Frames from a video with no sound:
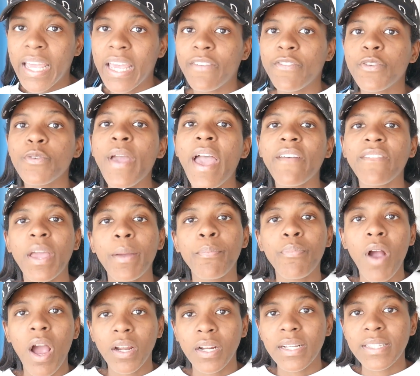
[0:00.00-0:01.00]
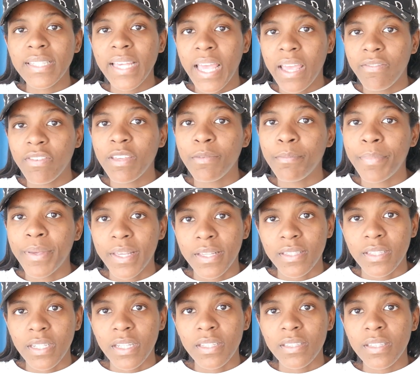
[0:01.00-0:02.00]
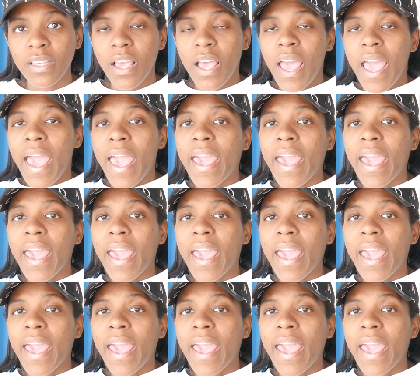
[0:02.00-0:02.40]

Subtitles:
if you have a product-heavy business.